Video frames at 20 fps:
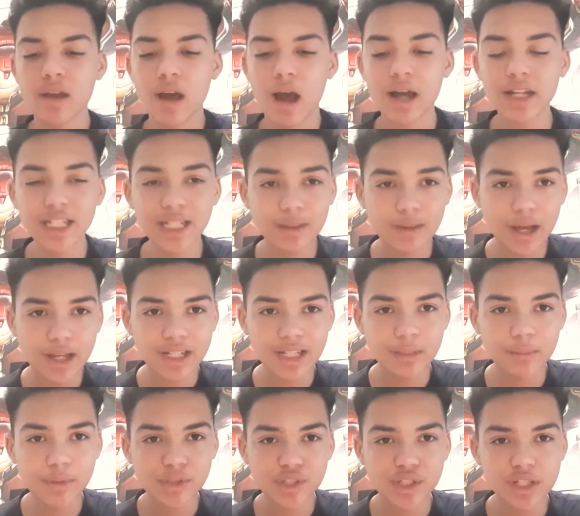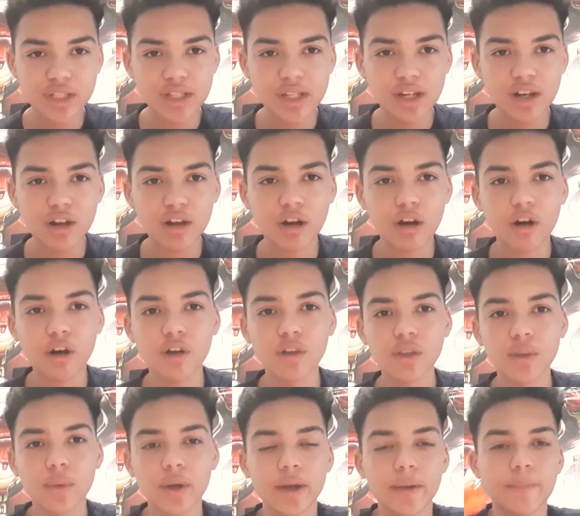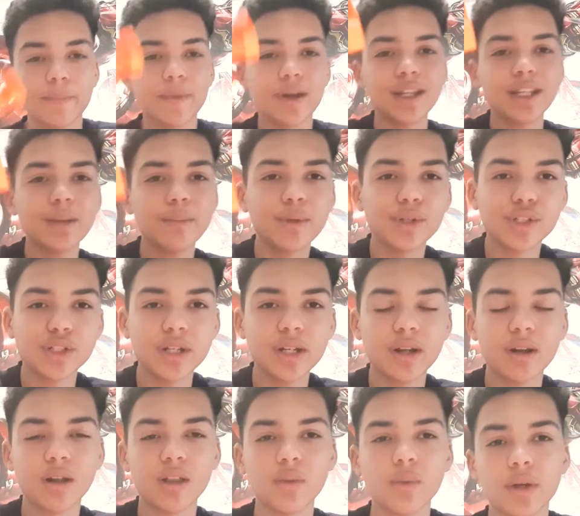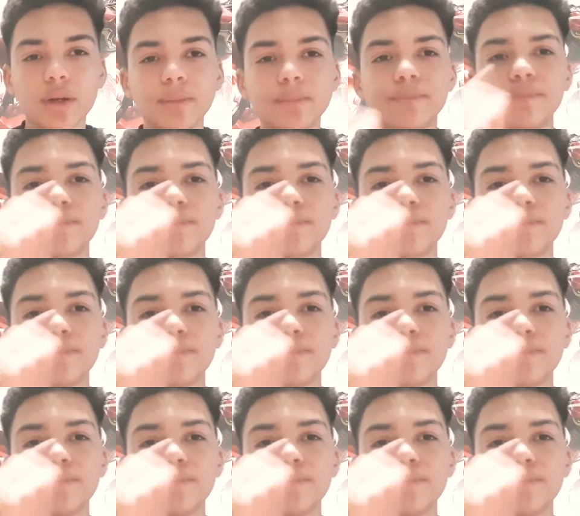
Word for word: I didn't I didn't push this in all, all, the way. I didn't push it in all the way.